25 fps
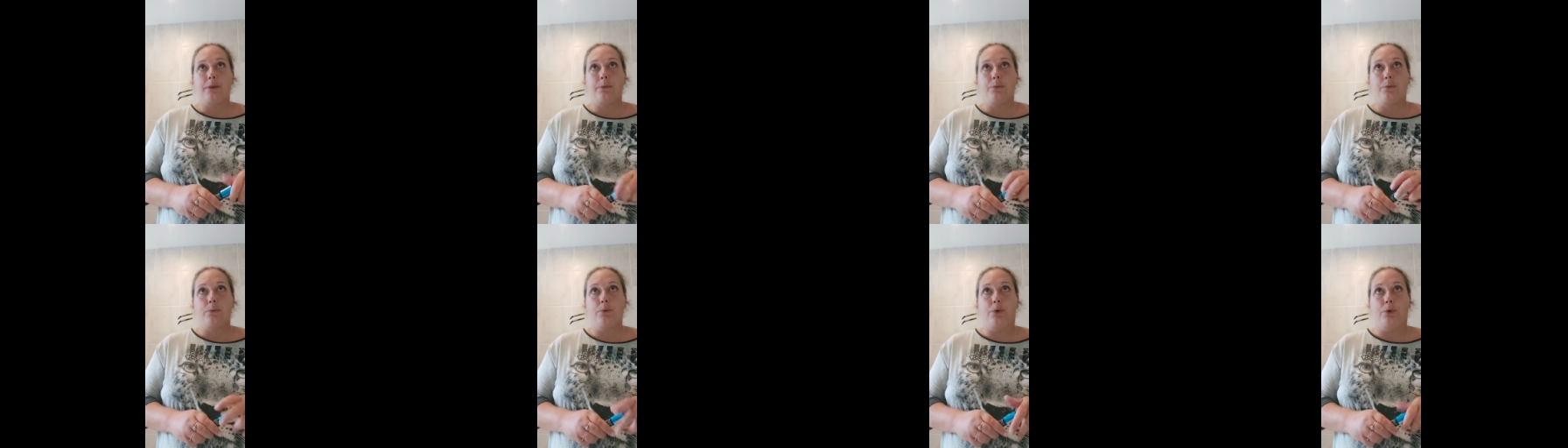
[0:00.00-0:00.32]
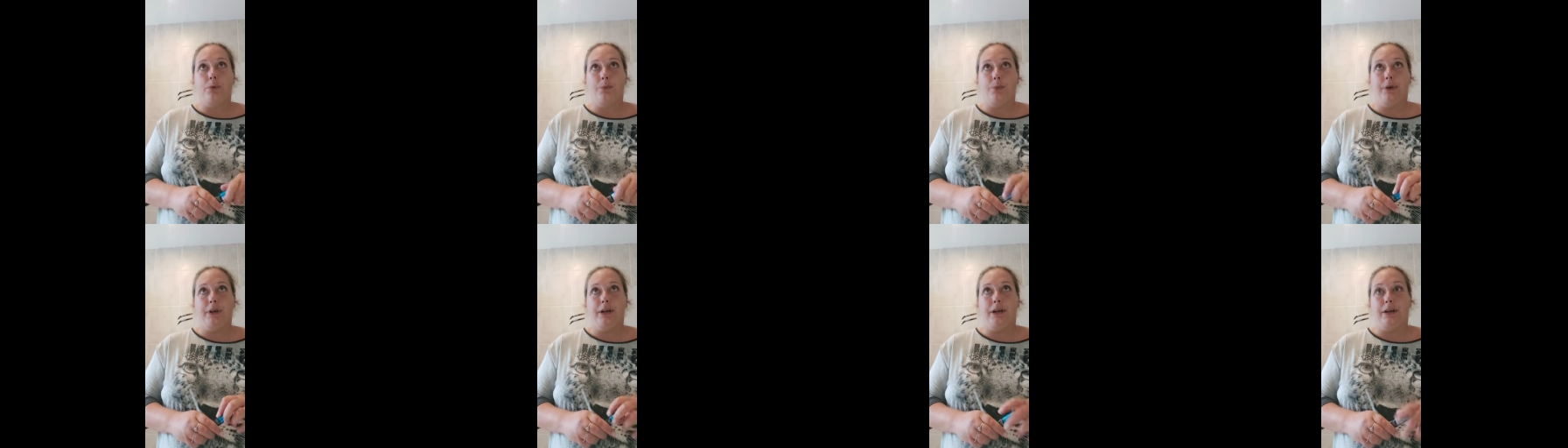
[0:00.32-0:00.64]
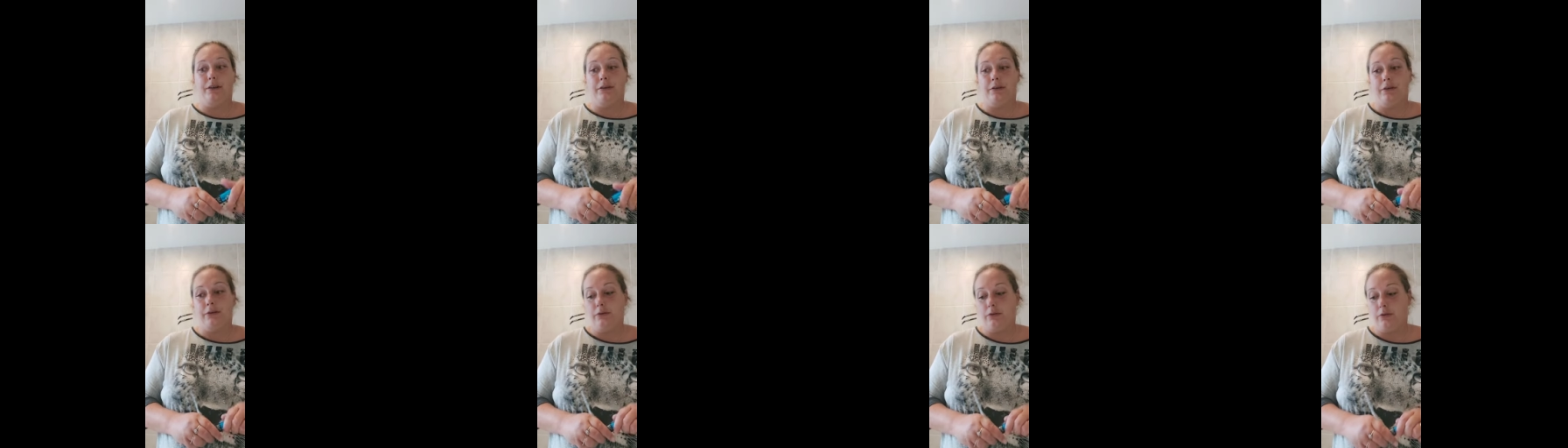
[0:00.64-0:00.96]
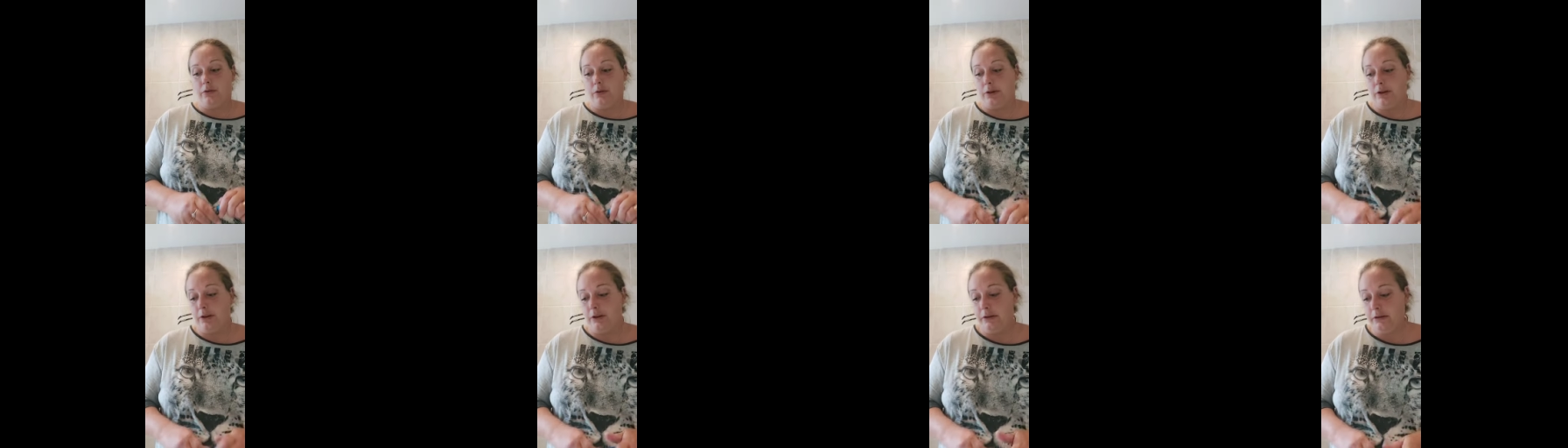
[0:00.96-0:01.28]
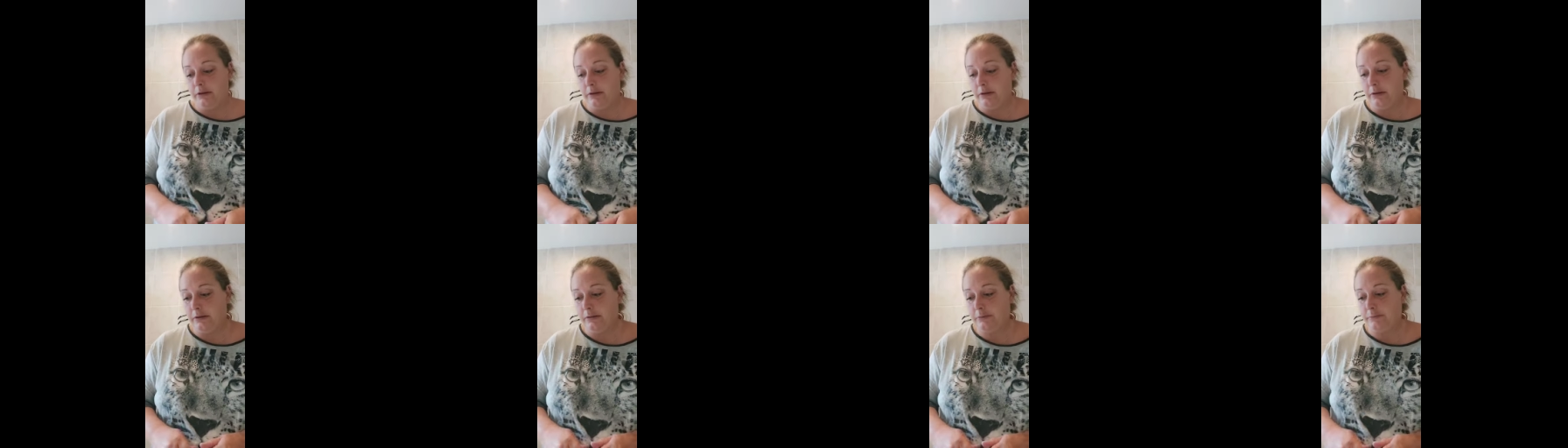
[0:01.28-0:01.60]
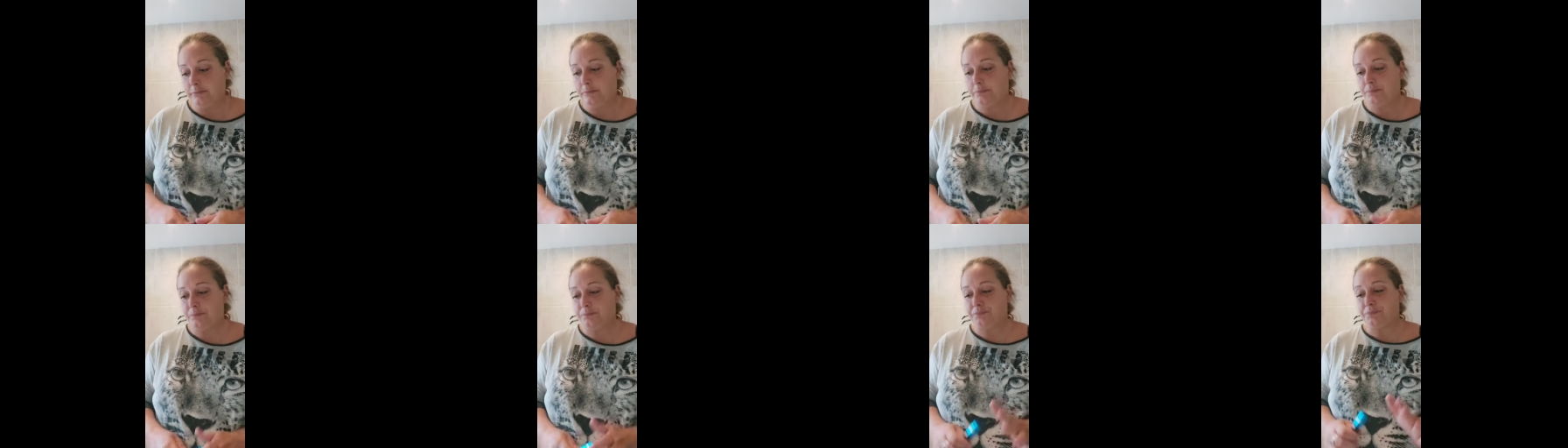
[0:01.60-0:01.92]
what we're going to do,
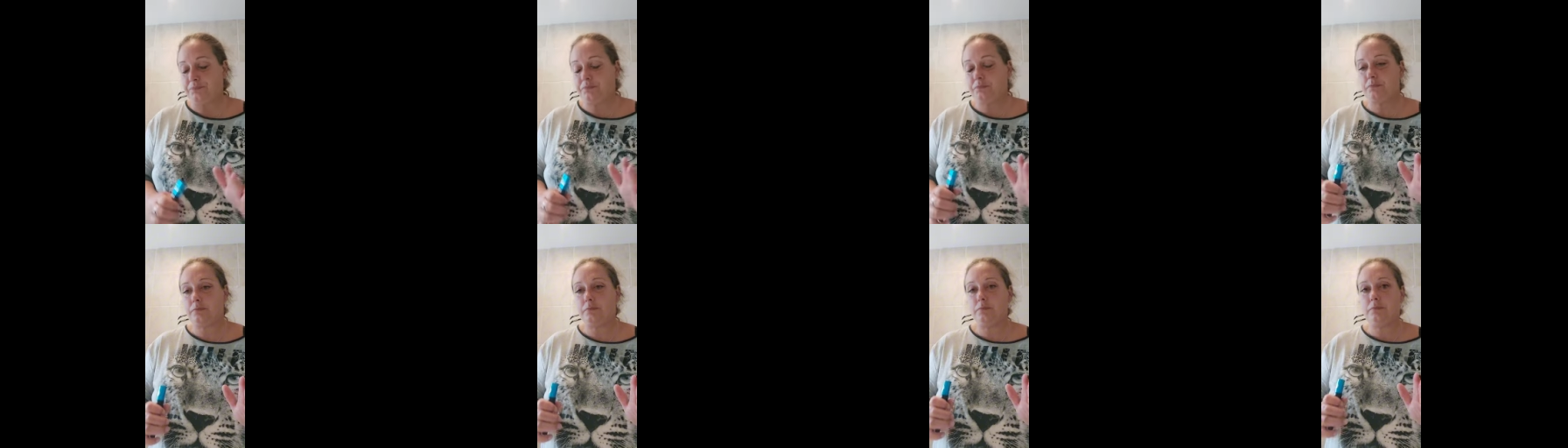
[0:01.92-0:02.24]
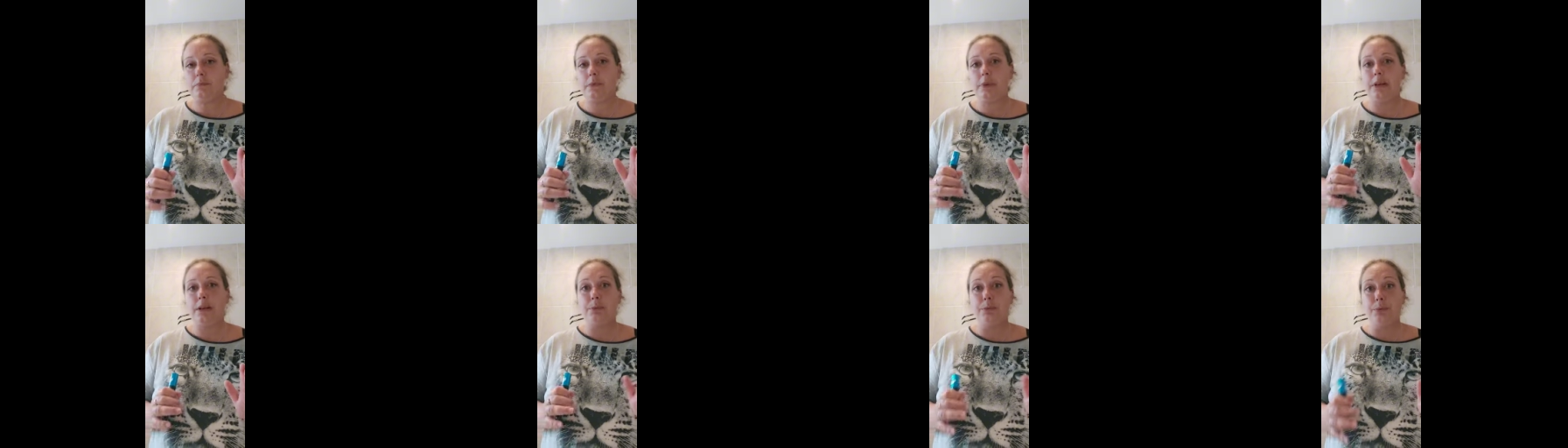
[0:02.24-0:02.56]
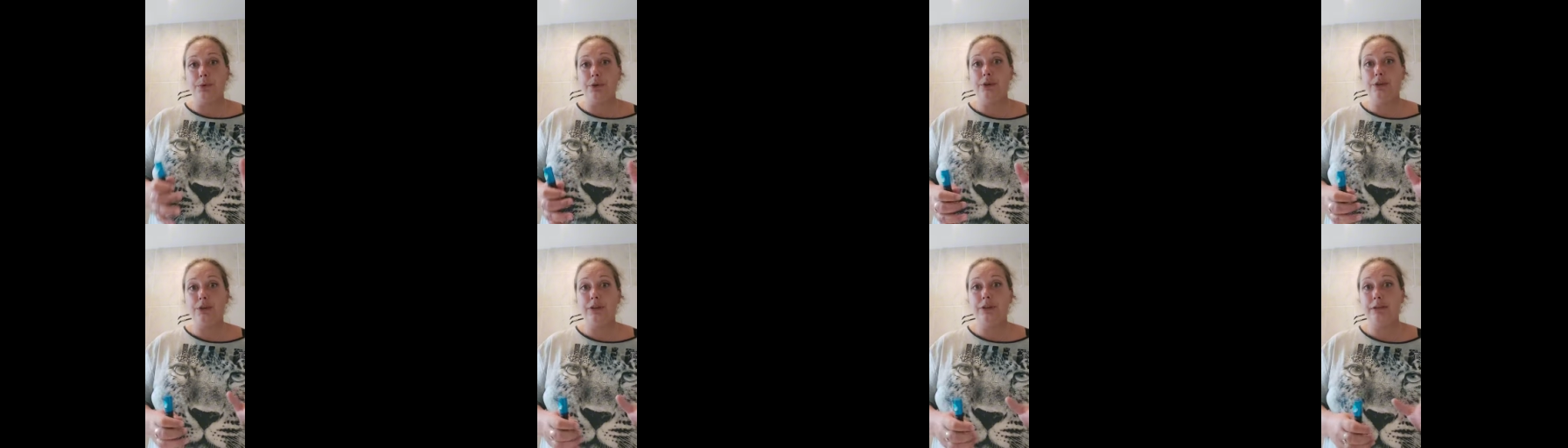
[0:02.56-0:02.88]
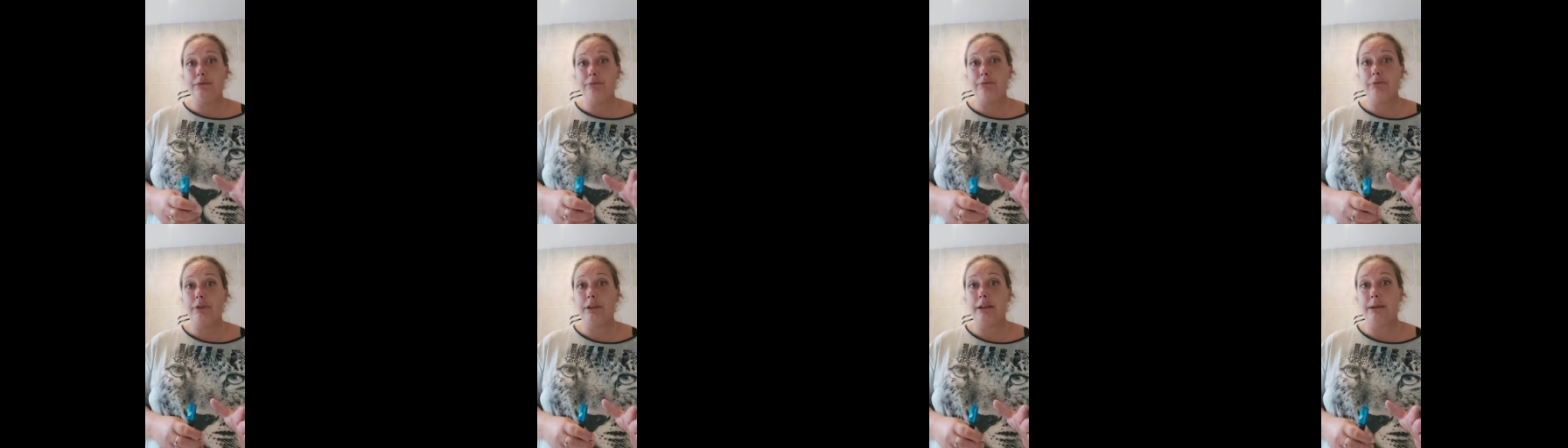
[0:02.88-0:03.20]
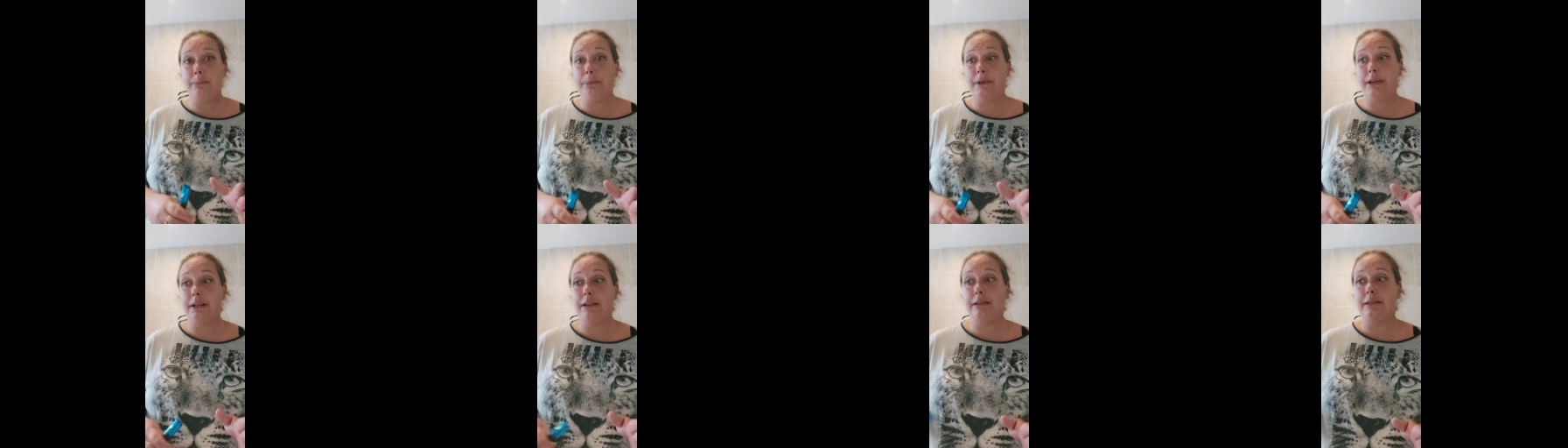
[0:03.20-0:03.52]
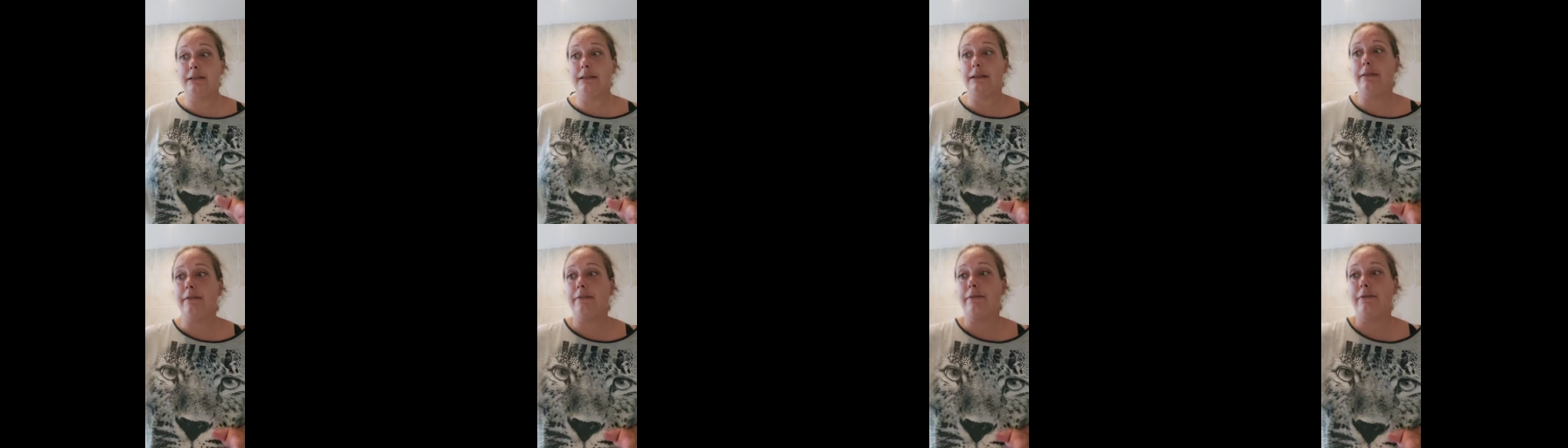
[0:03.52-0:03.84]
which is a really big
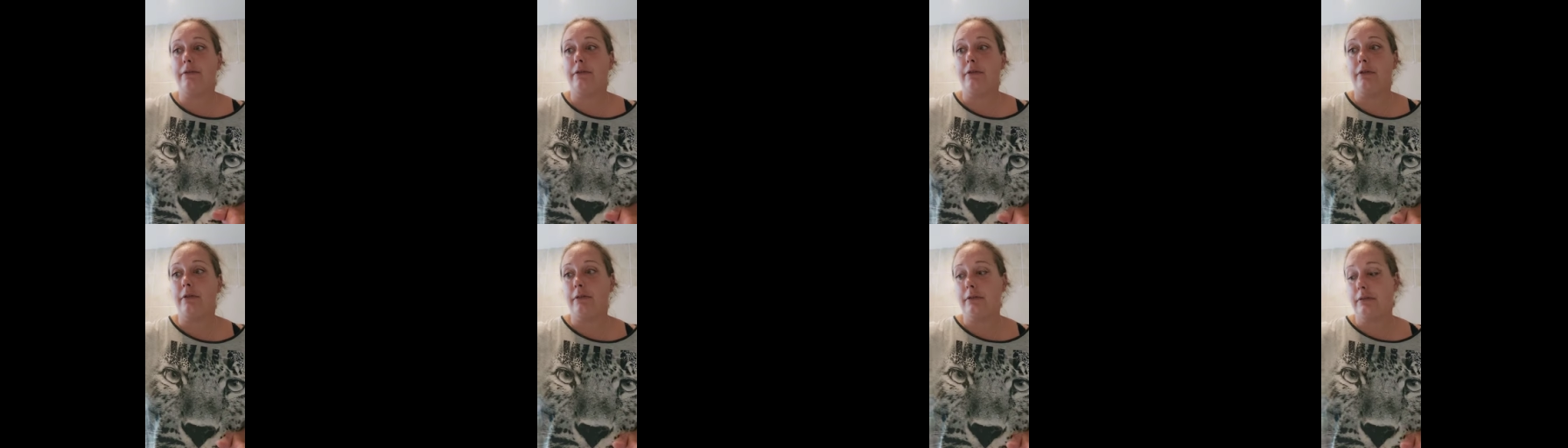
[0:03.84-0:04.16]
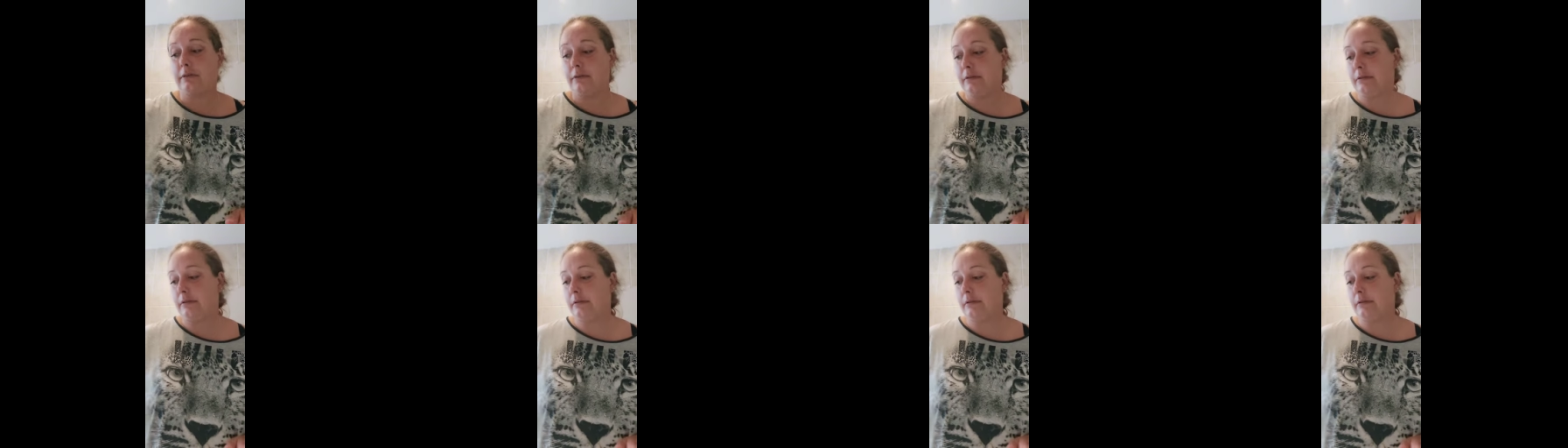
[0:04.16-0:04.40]
step for us.